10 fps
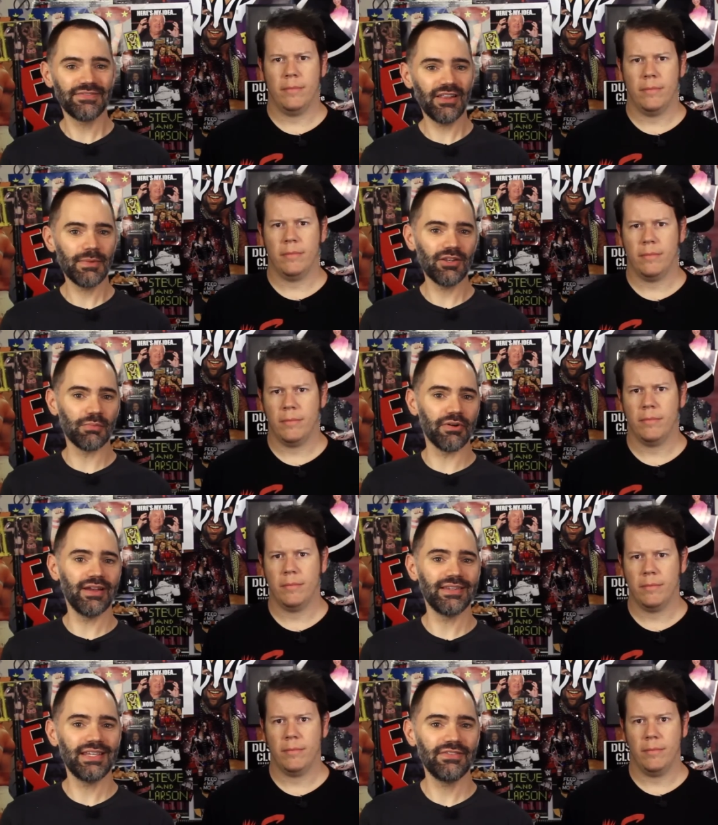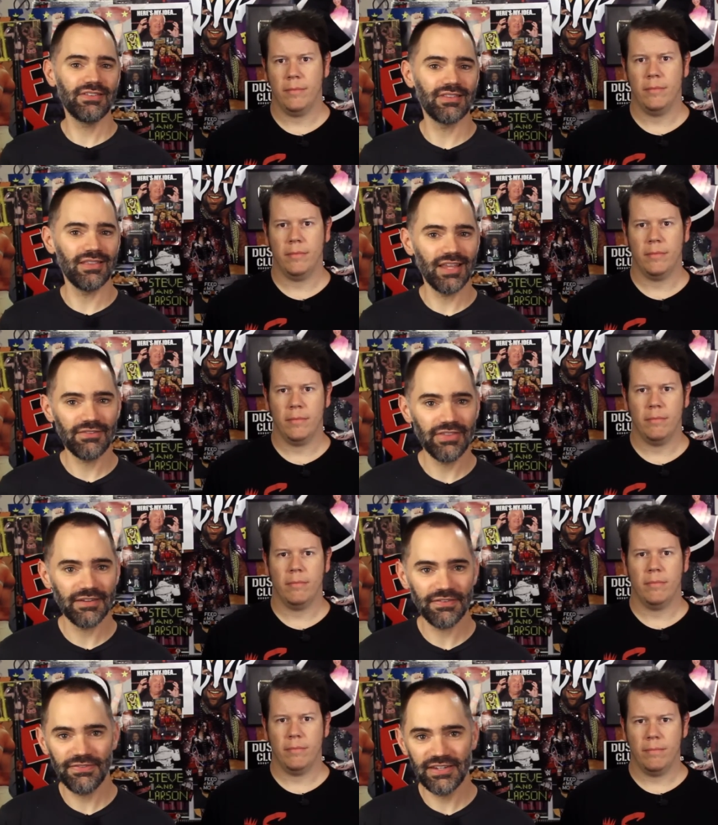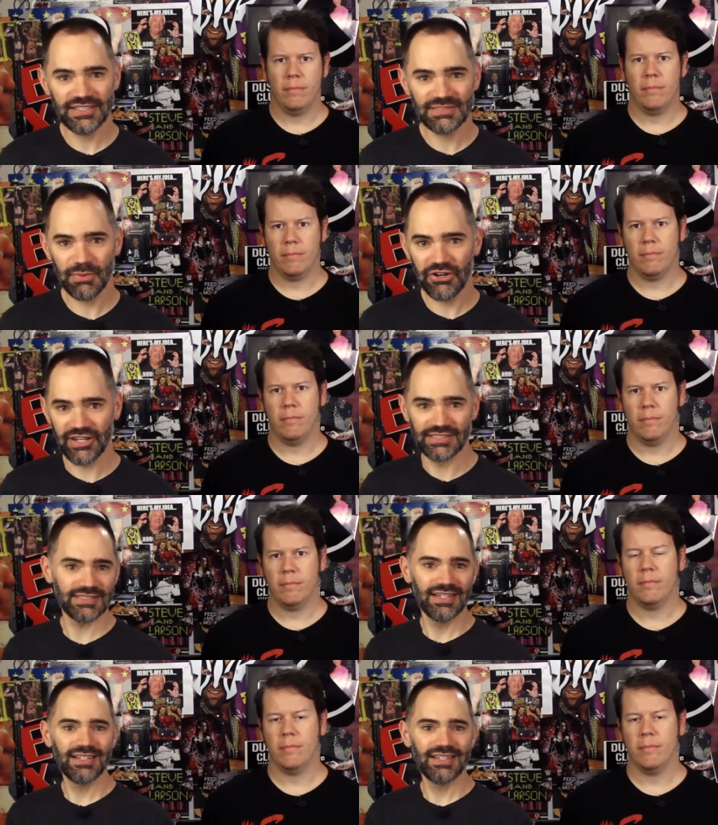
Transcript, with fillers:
Speaker 1: the developmental brand, even to the level that Finn experienced,